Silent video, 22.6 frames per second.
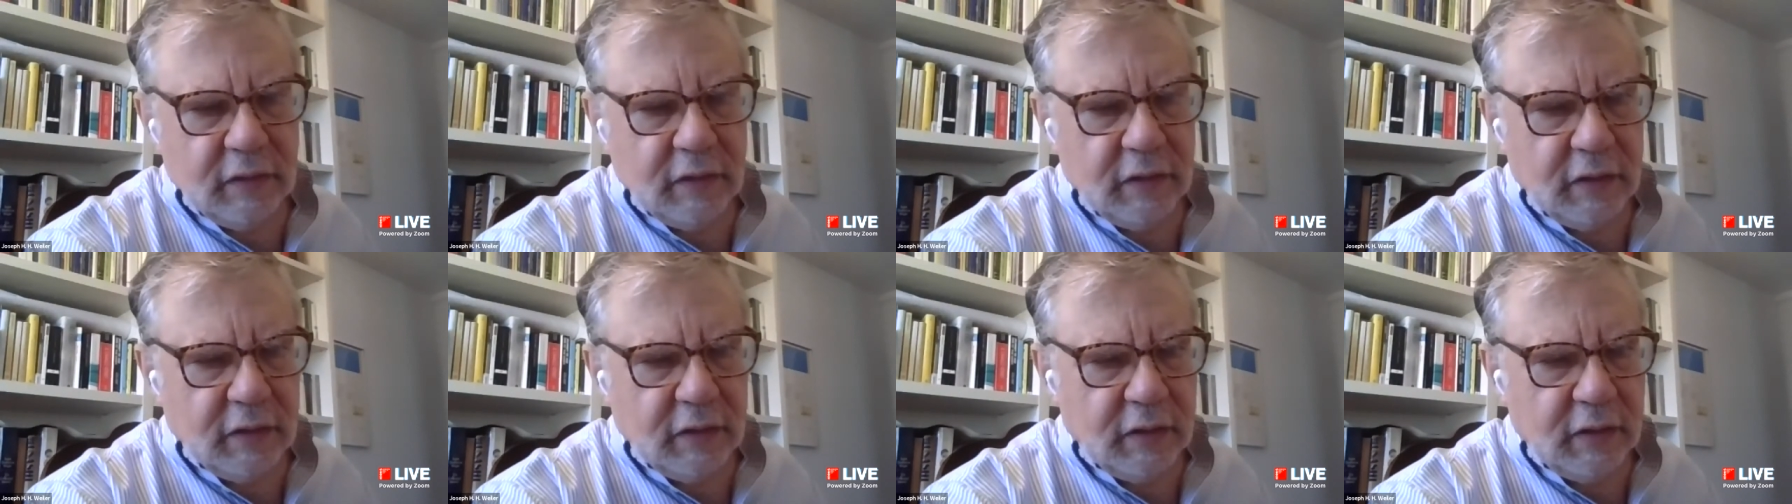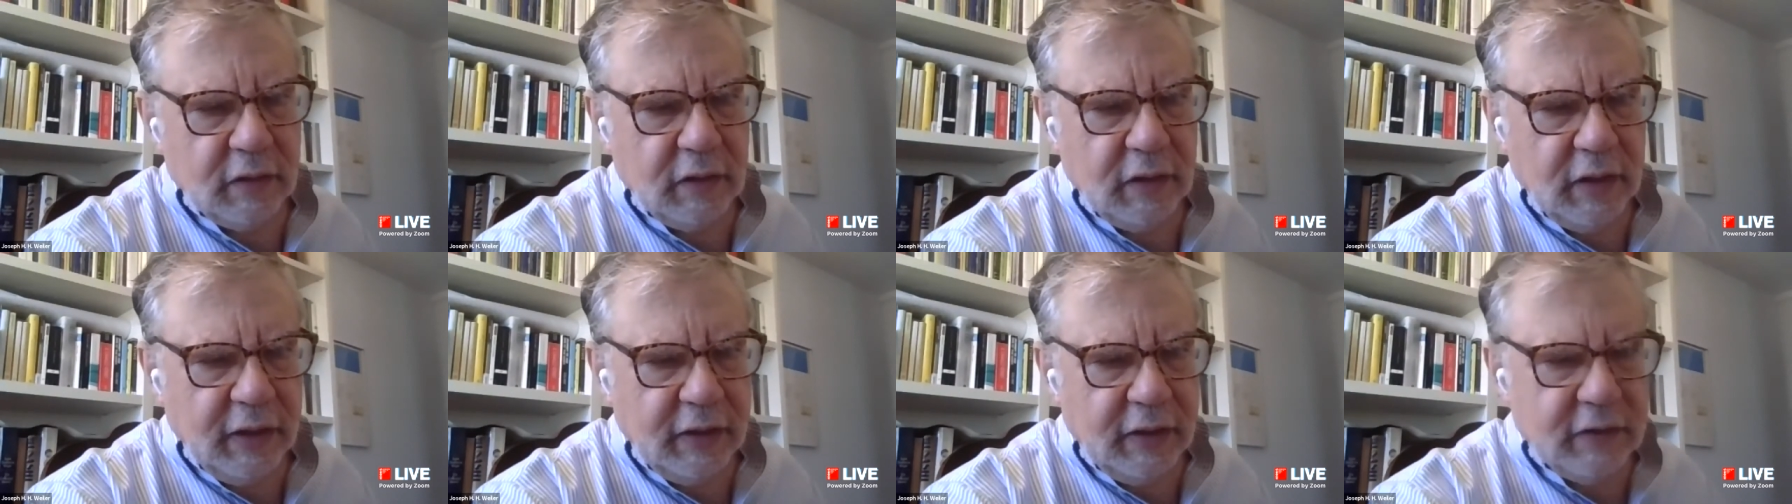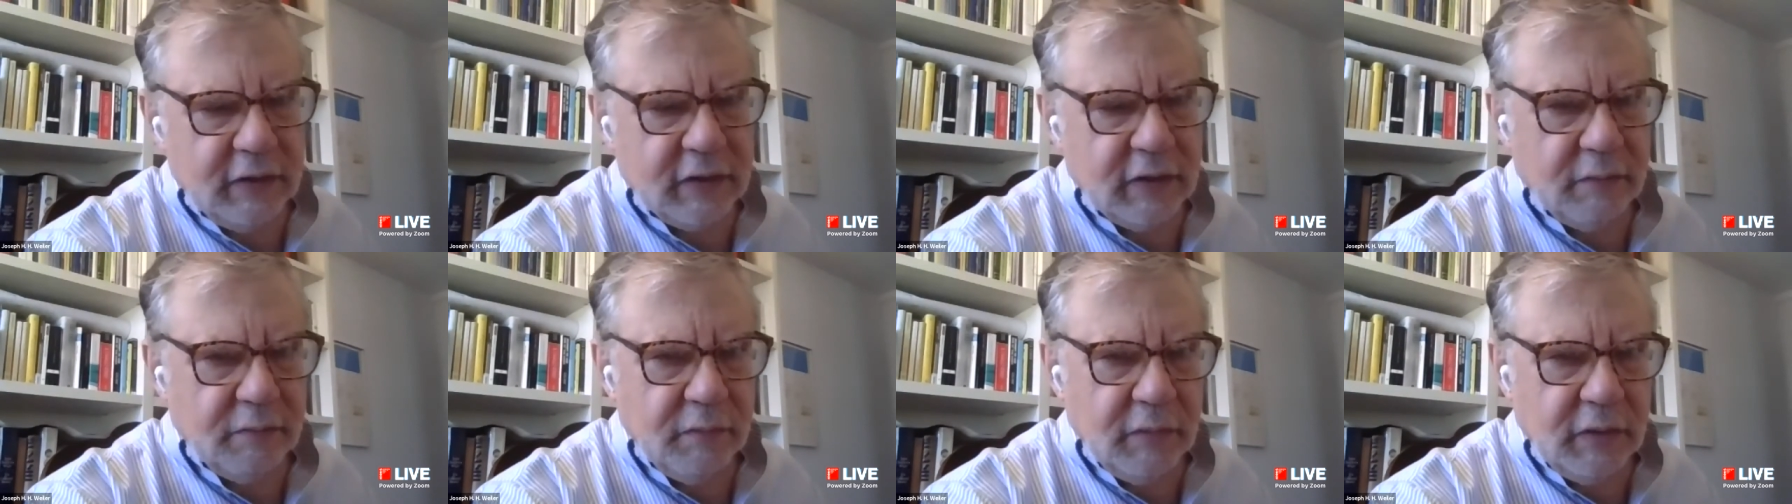the late
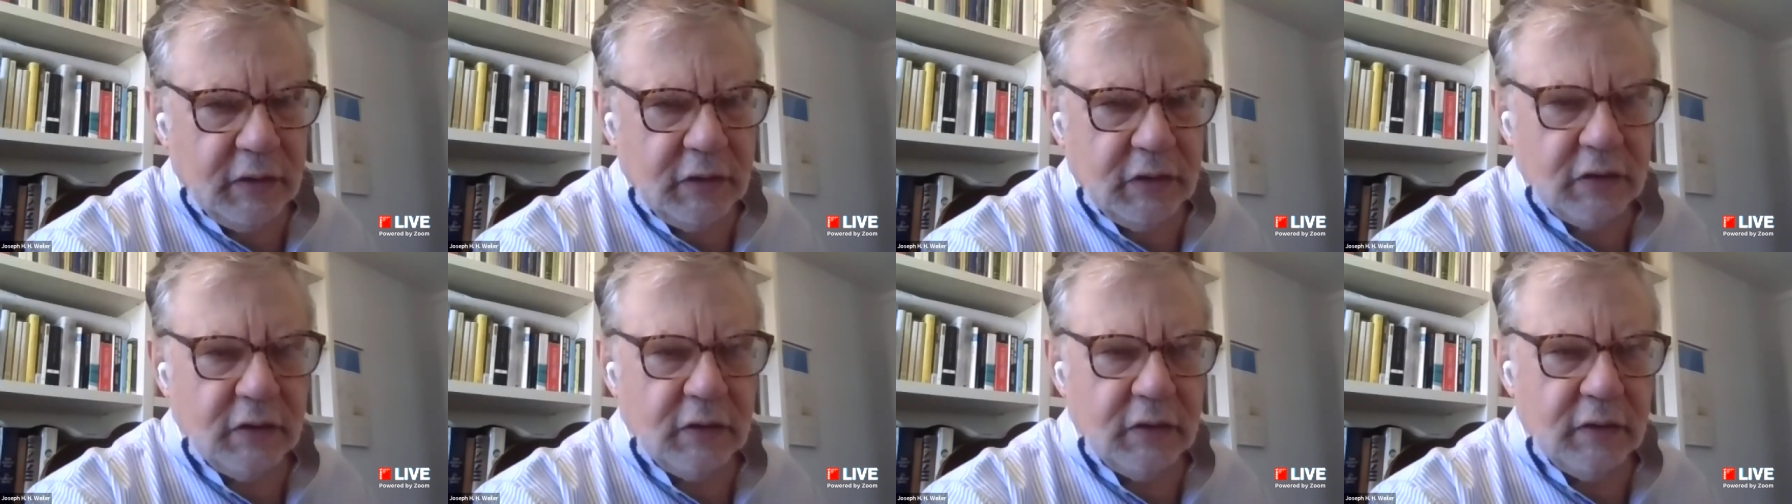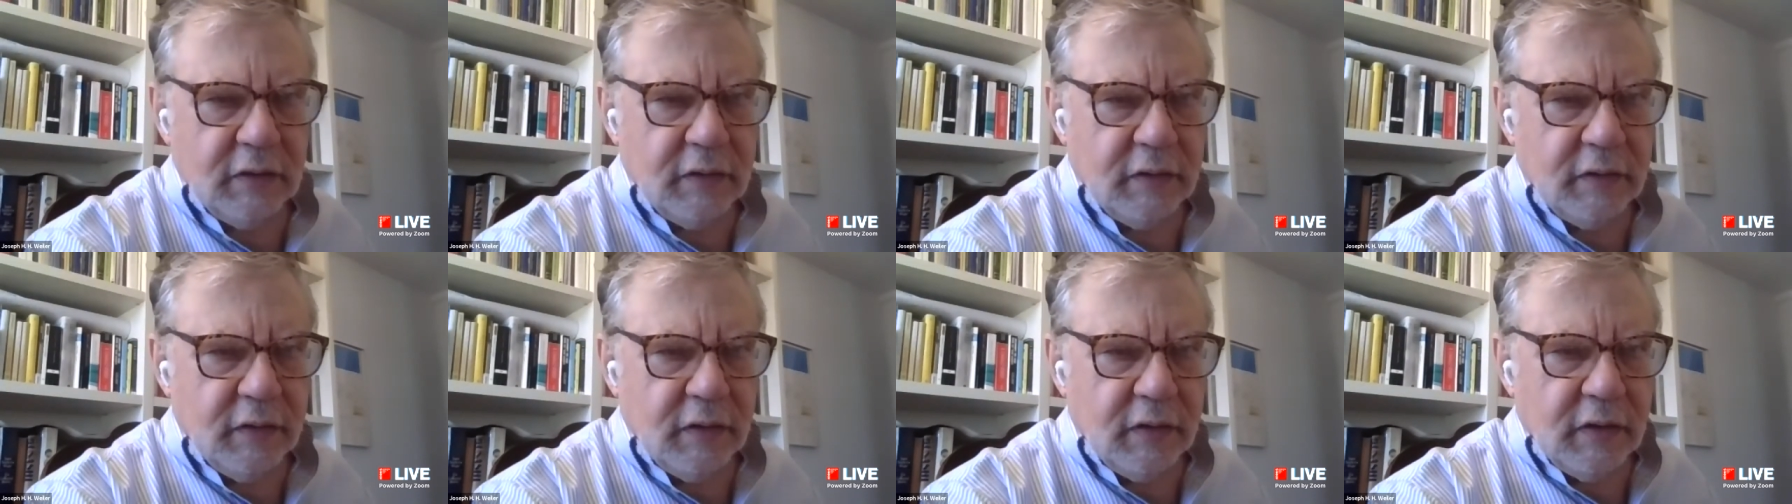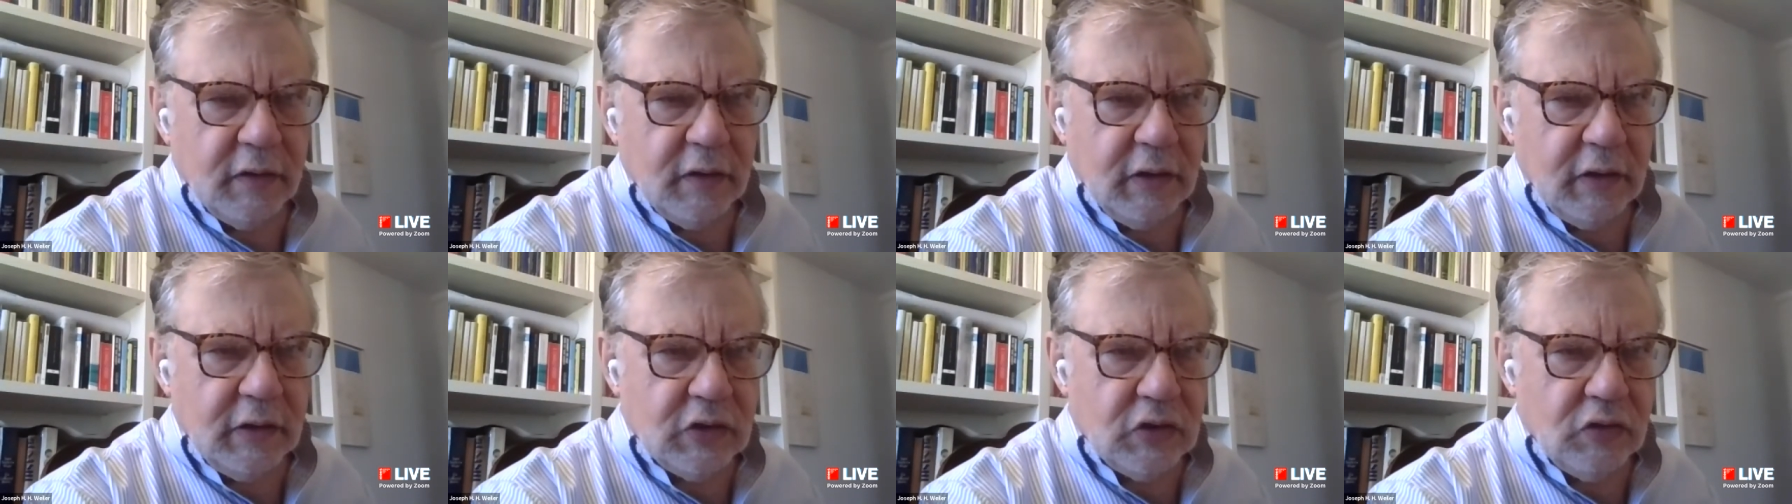submission
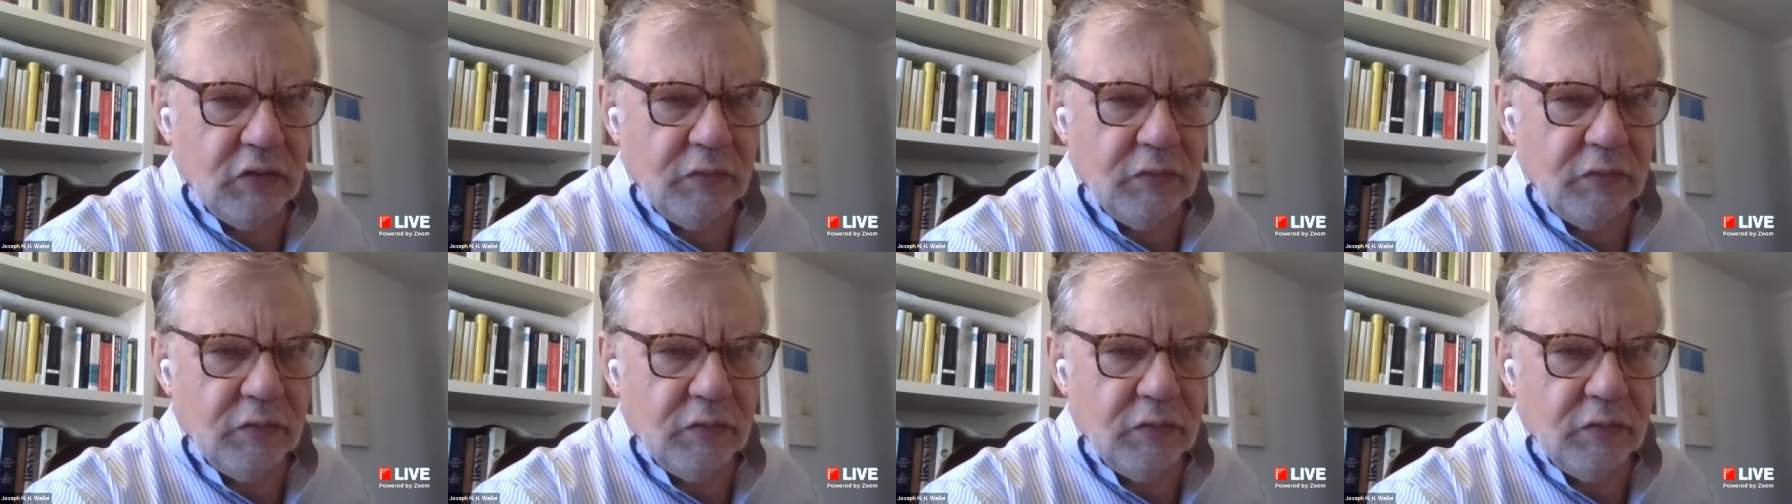is